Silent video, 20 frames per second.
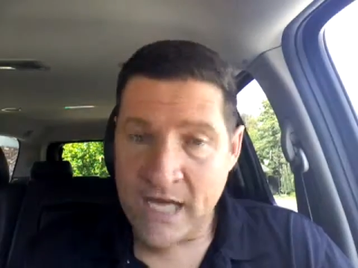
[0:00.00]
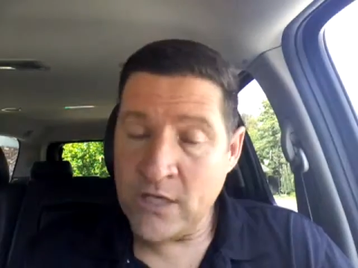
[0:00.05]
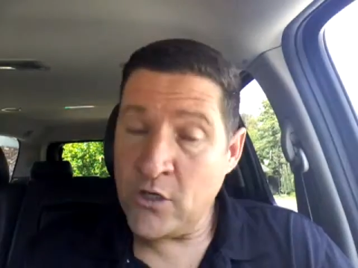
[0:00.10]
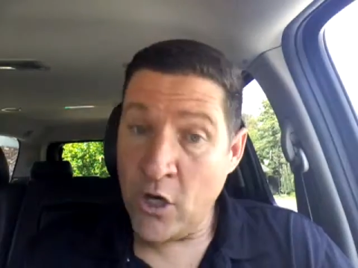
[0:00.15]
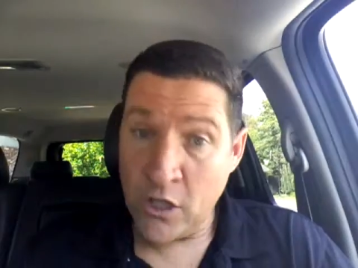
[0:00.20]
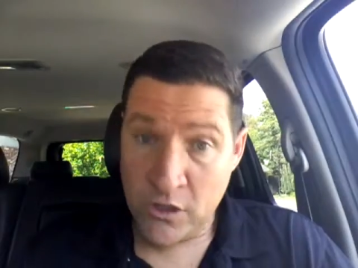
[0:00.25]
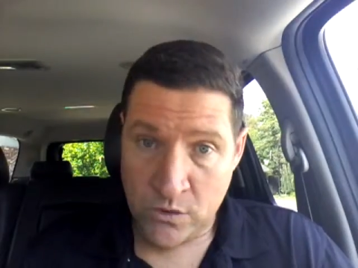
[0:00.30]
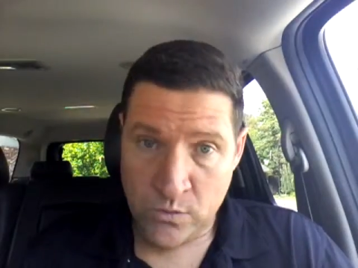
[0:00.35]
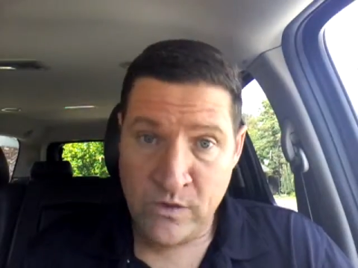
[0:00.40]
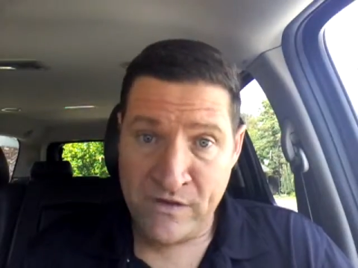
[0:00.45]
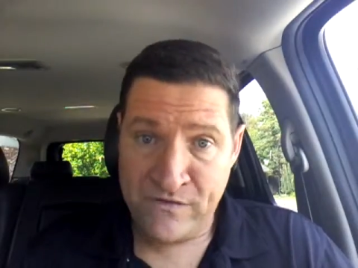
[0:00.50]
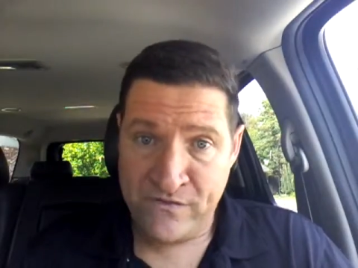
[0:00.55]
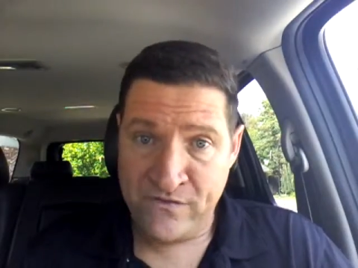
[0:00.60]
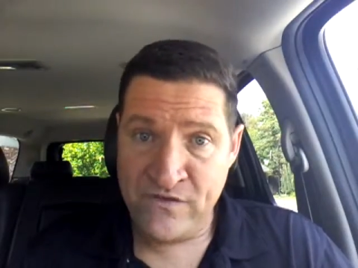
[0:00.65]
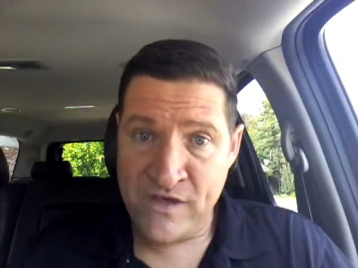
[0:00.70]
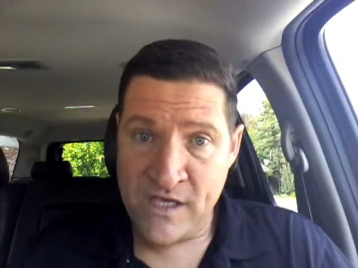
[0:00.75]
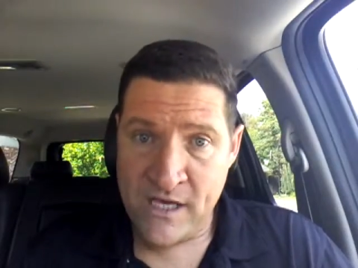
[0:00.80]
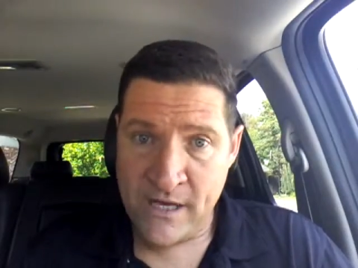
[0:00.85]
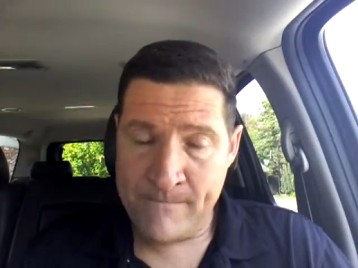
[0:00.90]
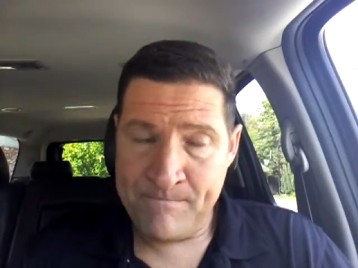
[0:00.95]
and not with
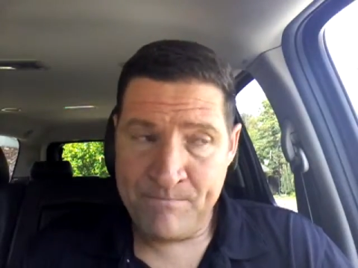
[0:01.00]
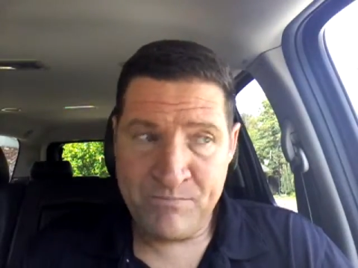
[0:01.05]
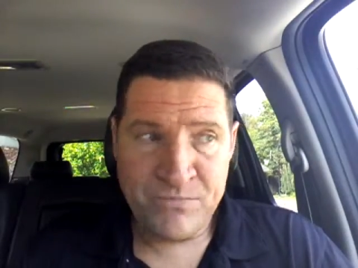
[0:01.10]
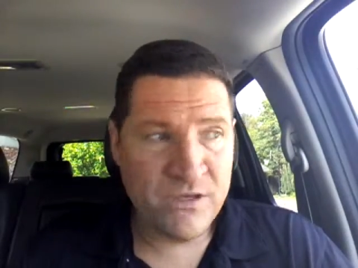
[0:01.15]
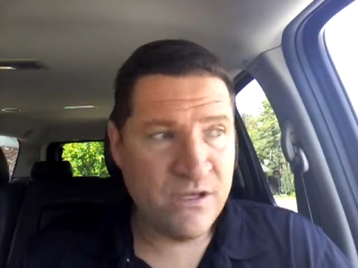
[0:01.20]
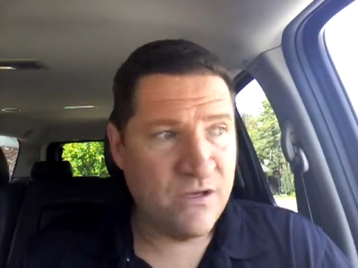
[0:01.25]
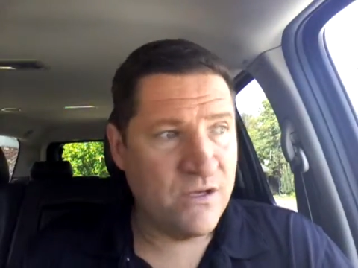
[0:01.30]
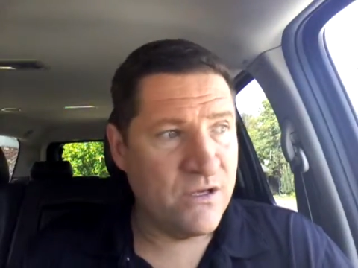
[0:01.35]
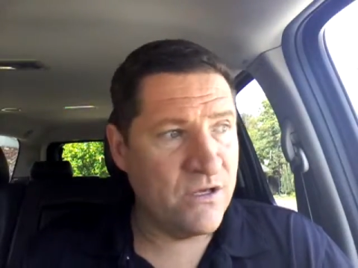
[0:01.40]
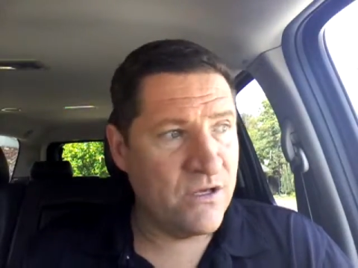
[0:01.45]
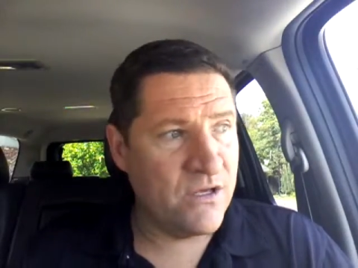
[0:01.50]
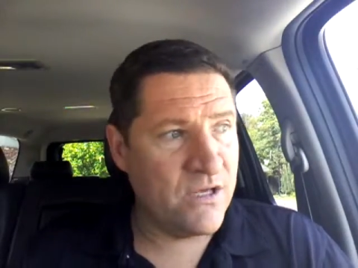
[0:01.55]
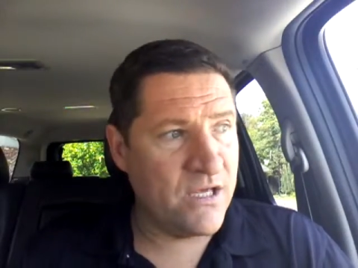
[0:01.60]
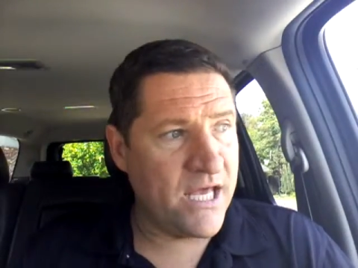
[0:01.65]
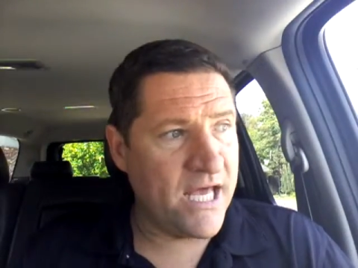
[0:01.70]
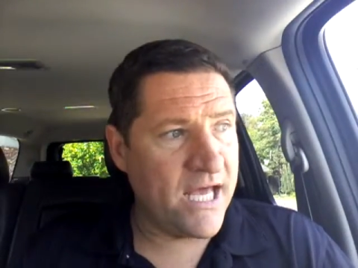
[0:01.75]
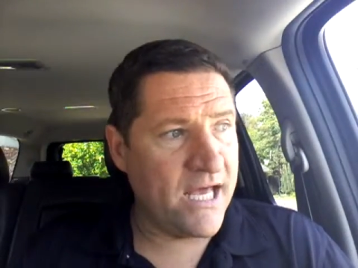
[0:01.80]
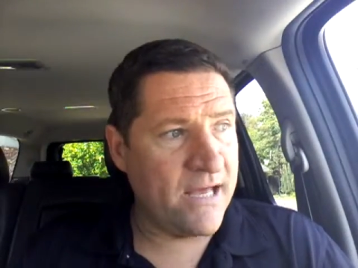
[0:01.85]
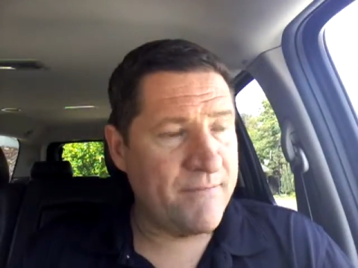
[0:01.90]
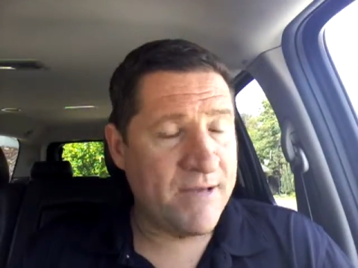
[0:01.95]
fear.
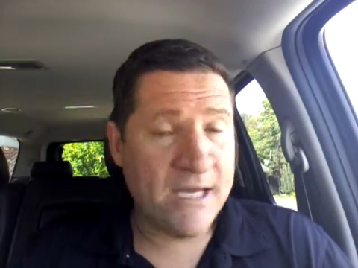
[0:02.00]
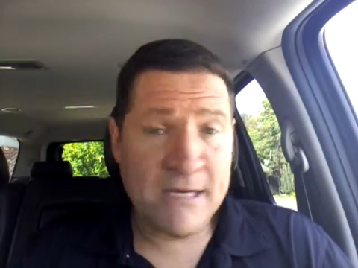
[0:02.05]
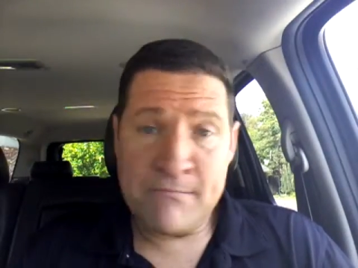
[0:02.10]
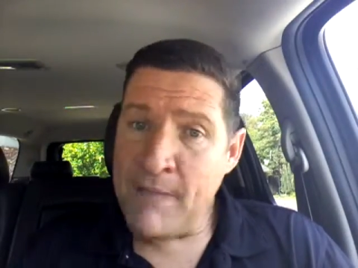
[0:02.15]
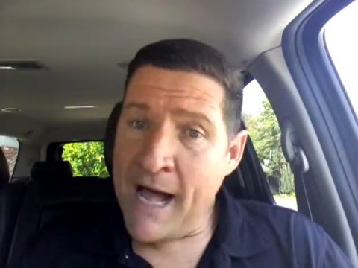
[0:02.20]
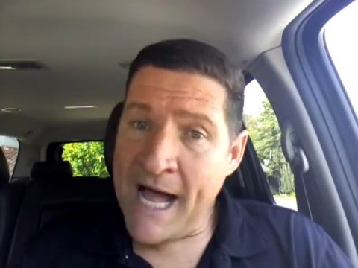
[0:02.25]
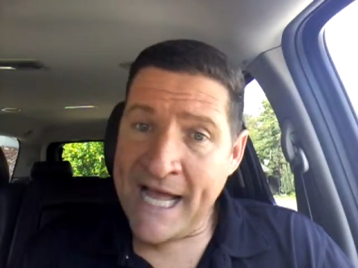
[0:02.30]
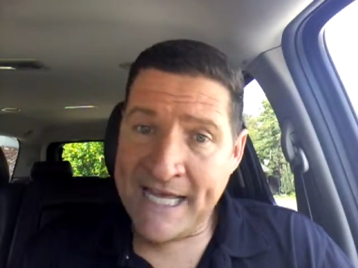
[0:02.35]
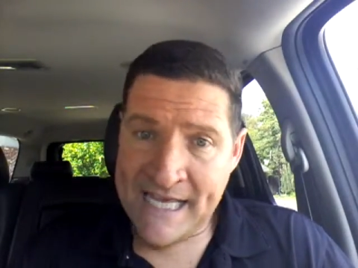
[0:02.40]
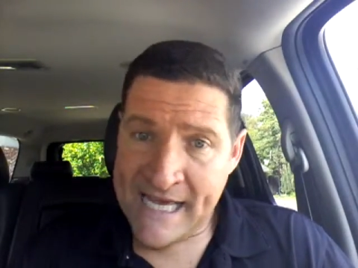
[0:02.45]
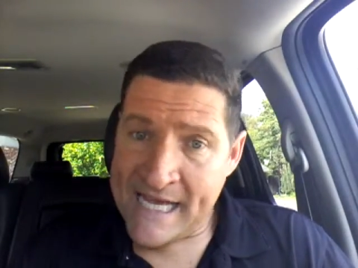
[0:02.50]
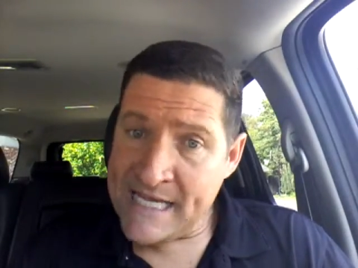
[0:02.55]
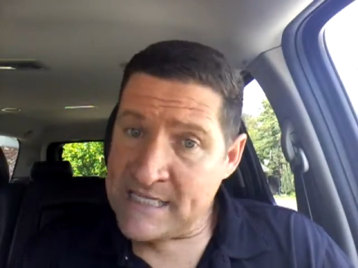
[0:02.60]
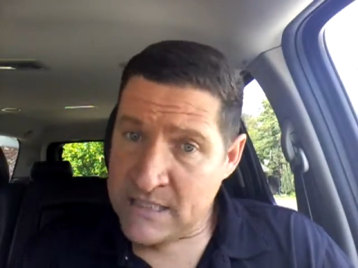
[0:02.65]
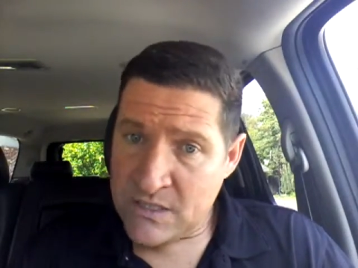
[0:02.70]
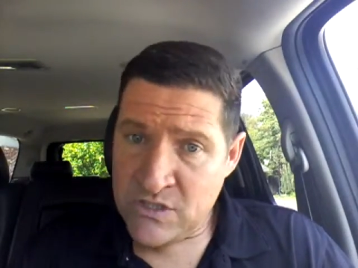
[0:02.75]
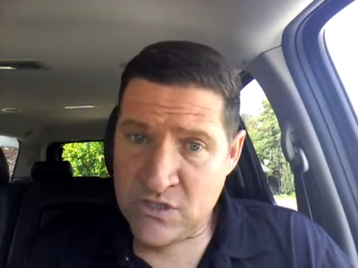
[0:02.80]
Um, in my case,